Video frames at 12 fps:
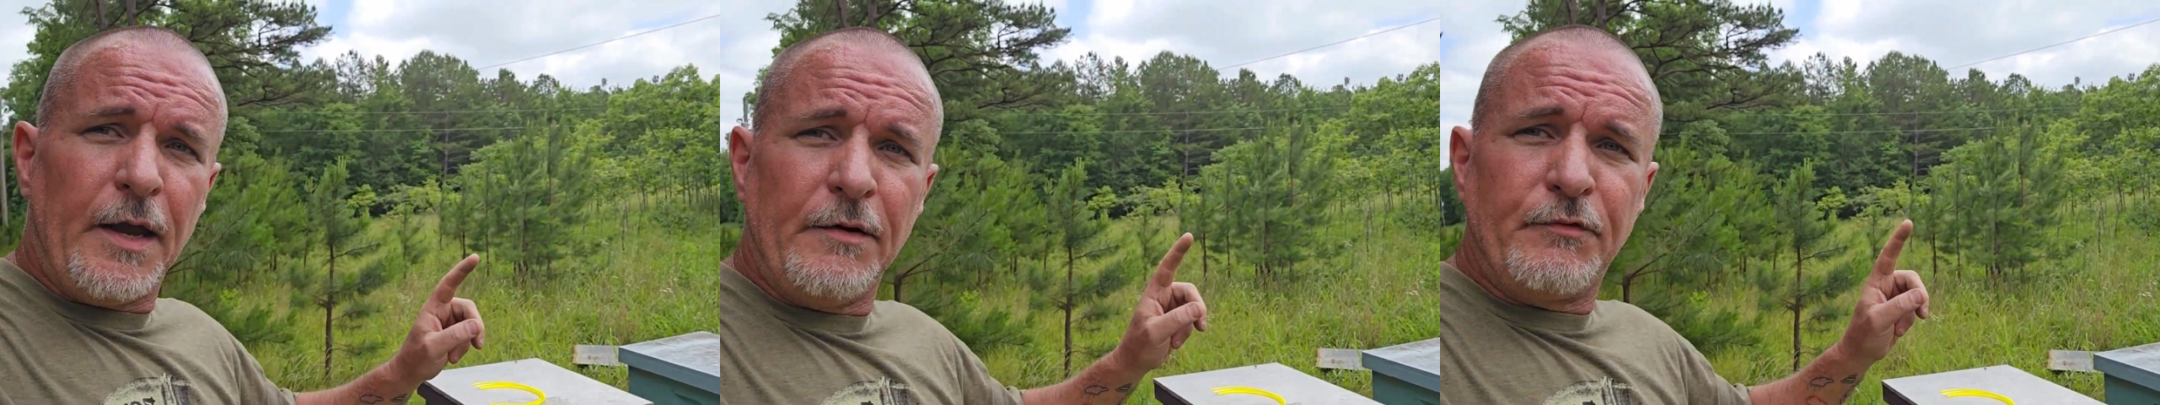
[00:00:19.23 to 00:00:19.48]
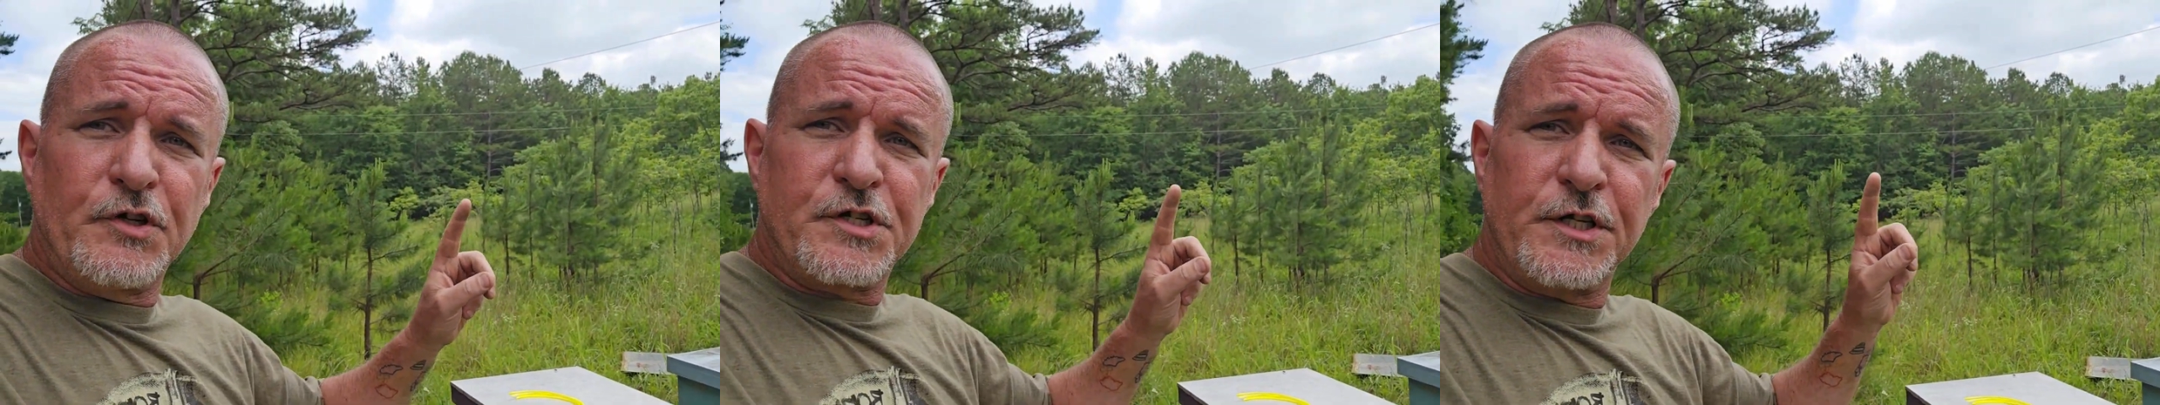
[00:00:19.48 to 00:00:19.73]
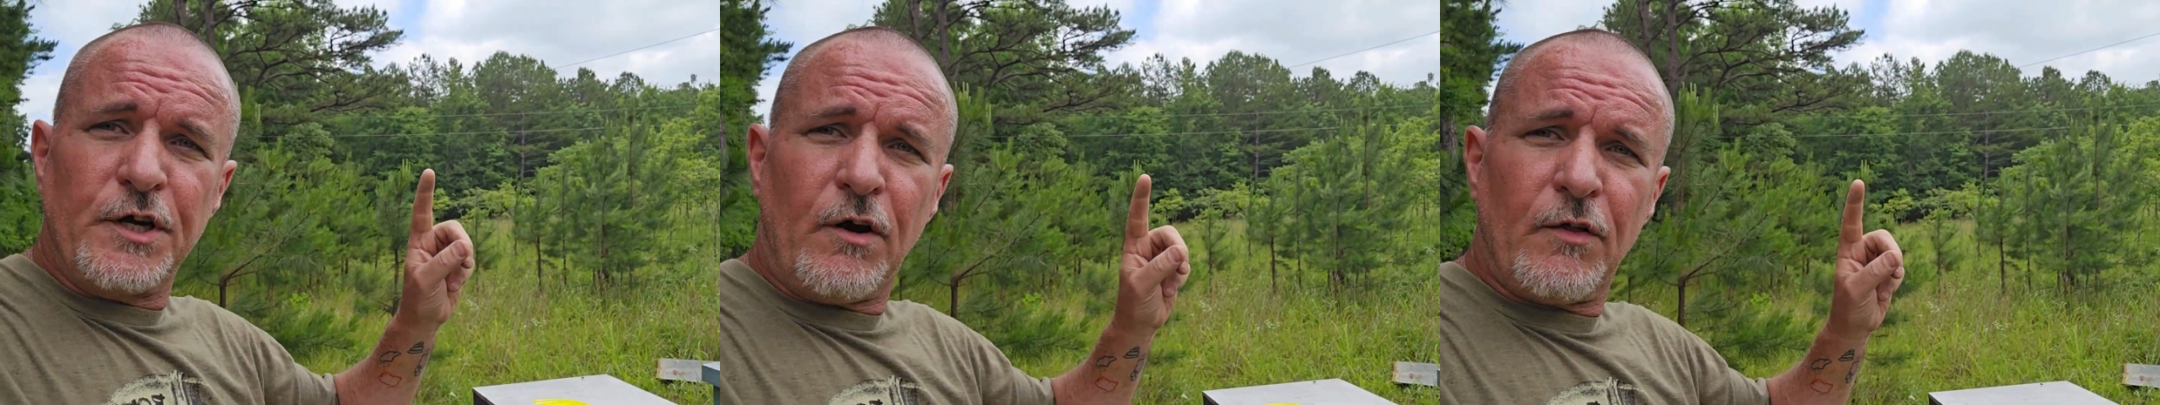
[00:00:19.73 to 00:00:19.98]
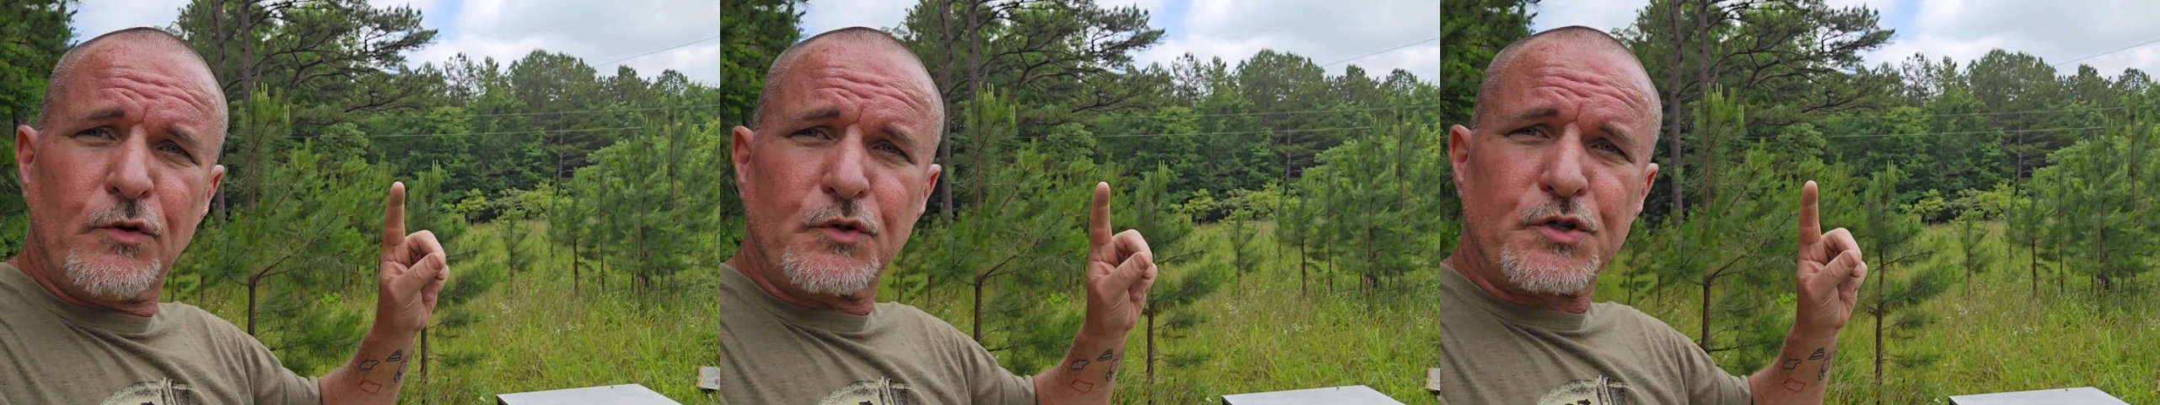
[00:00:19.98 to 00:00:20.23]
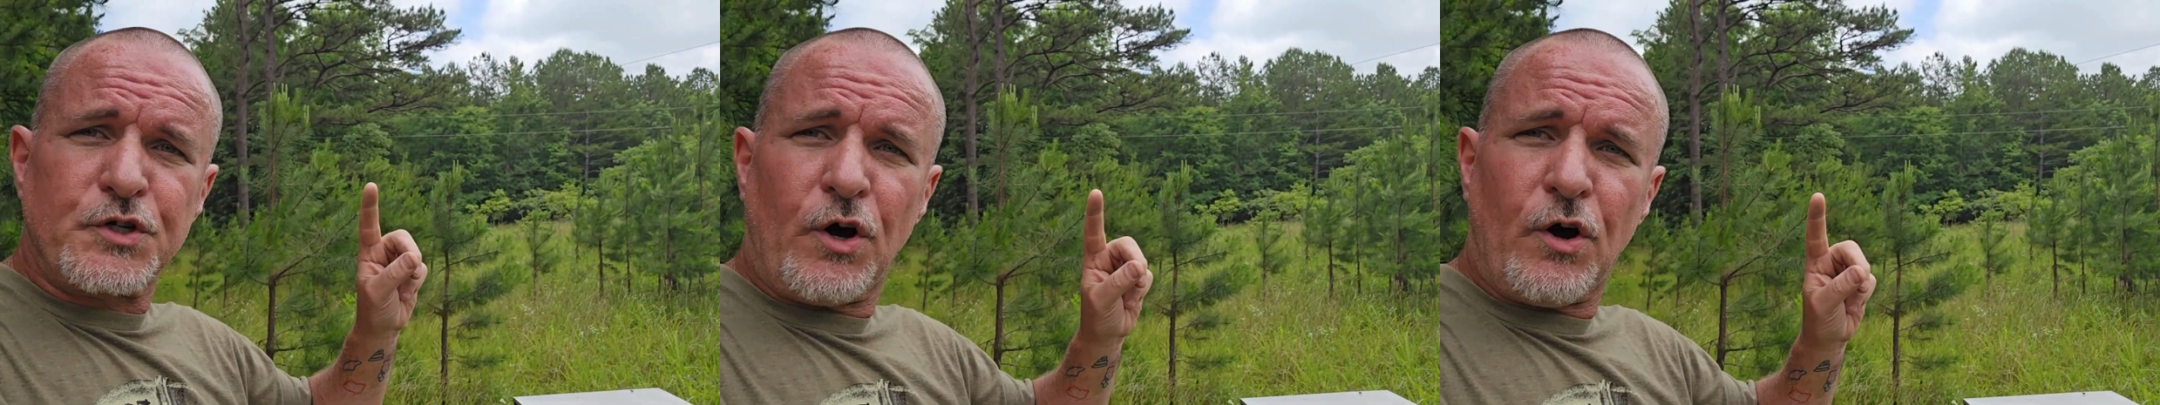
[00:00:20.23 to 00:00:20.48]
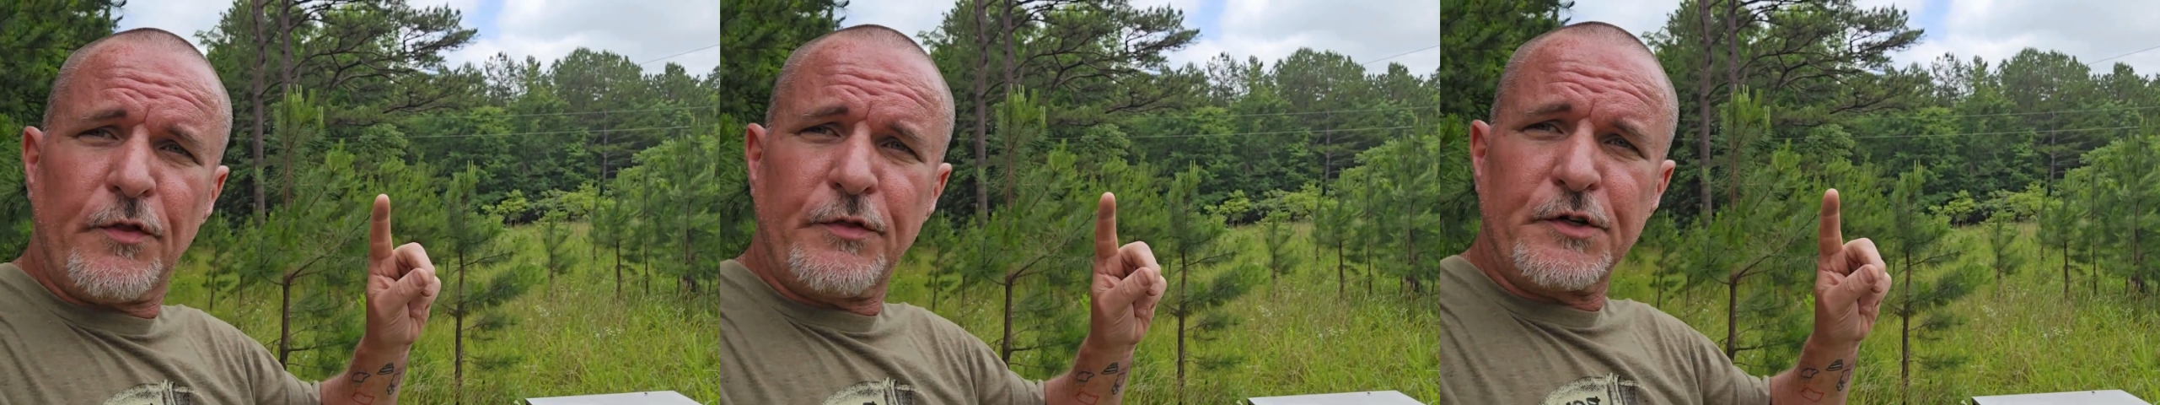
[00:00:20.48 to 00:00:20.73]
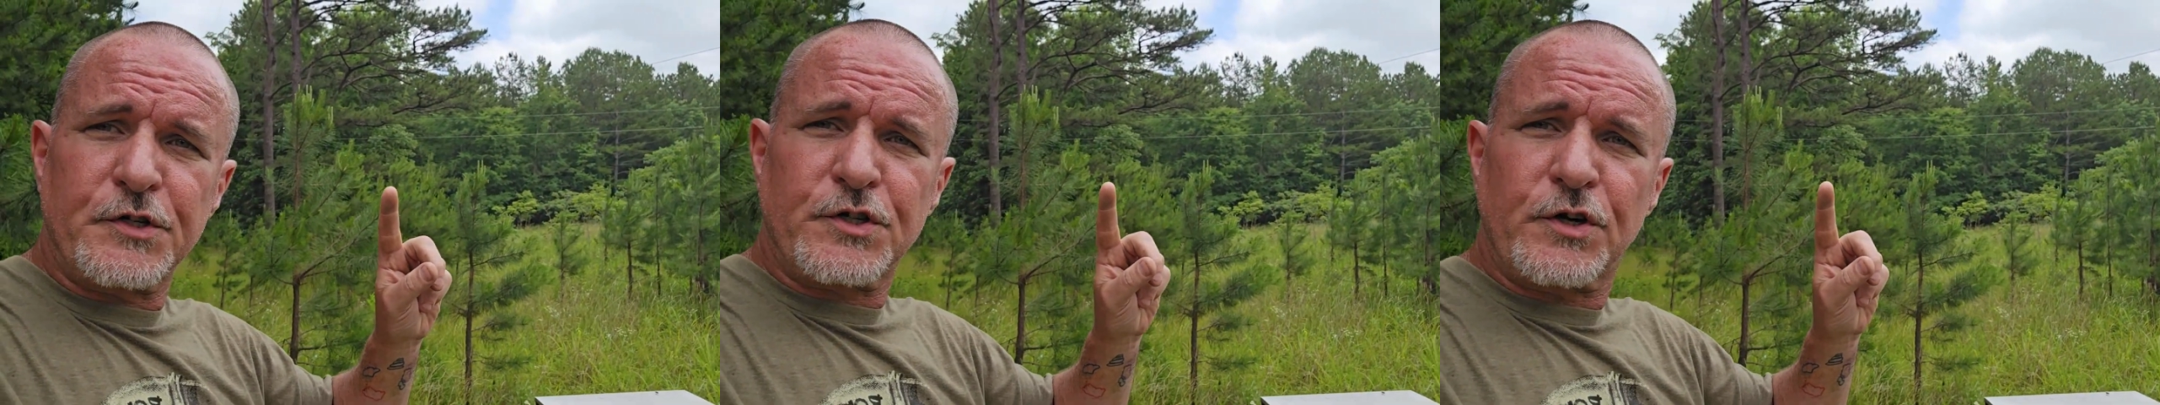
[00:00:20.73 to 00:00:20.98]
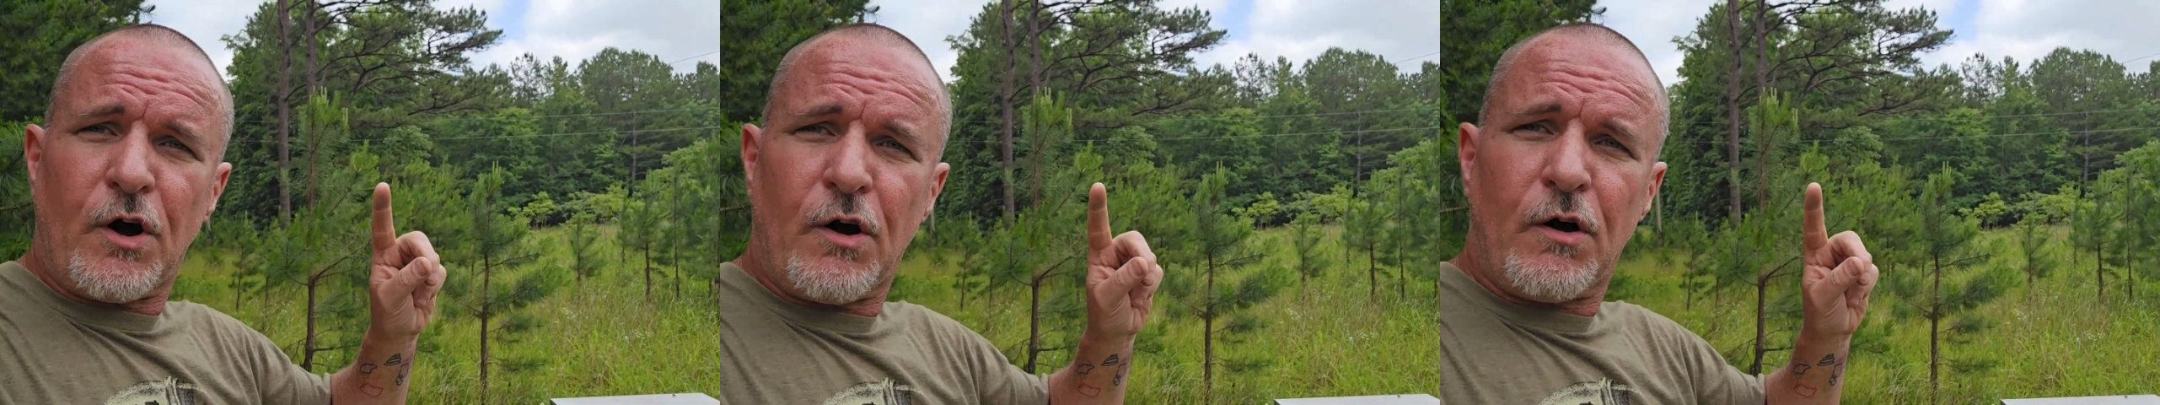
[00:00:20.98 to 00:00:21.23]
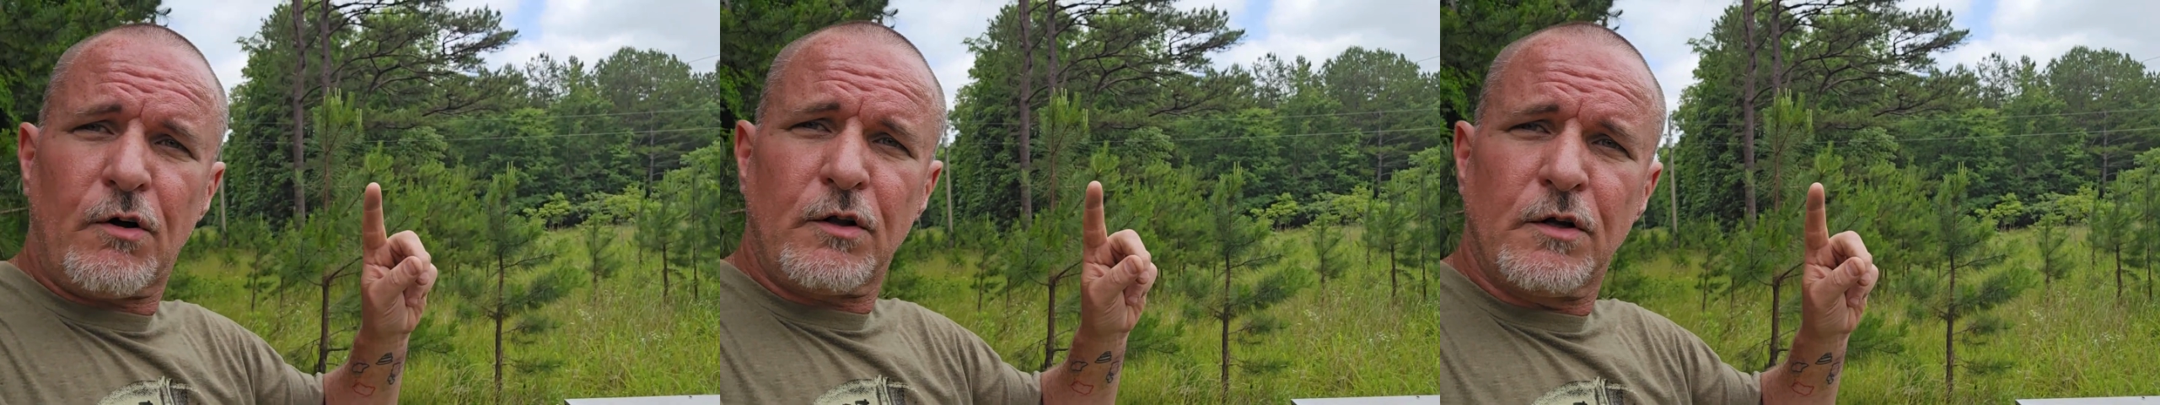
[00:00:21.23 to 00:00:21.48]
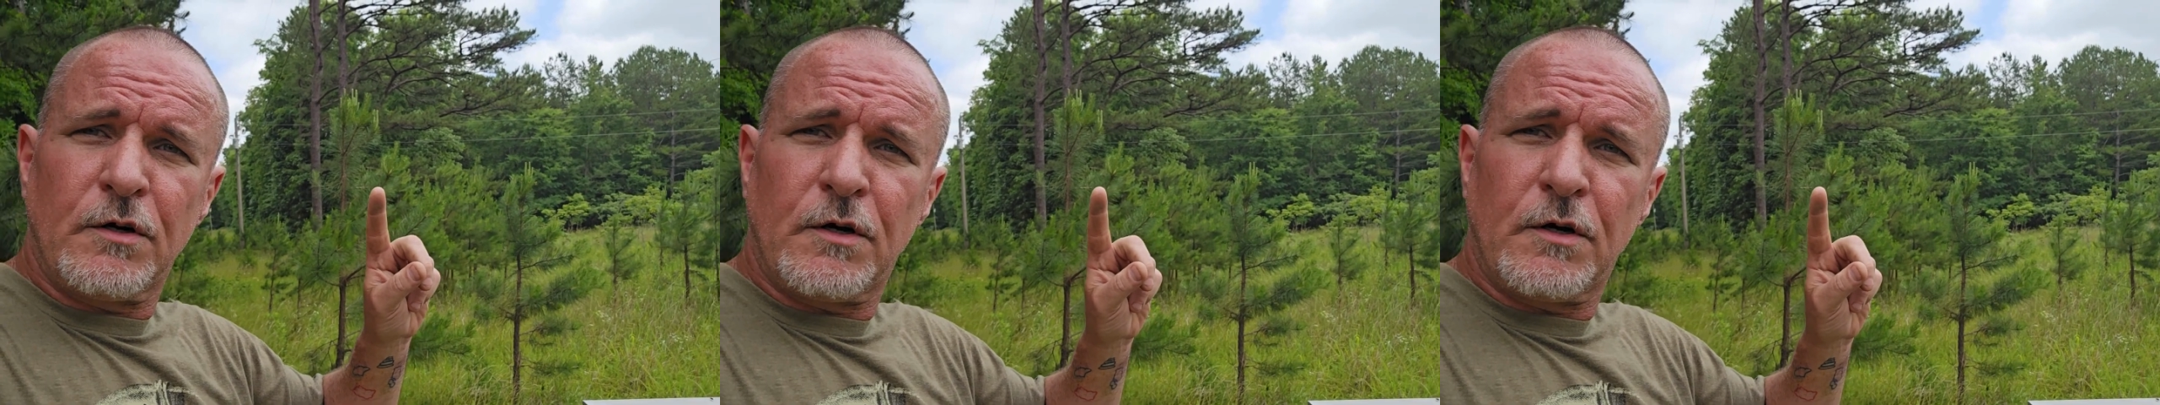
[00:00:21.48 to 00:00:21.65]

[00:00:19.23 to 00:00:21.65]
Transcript: If you see all those this tall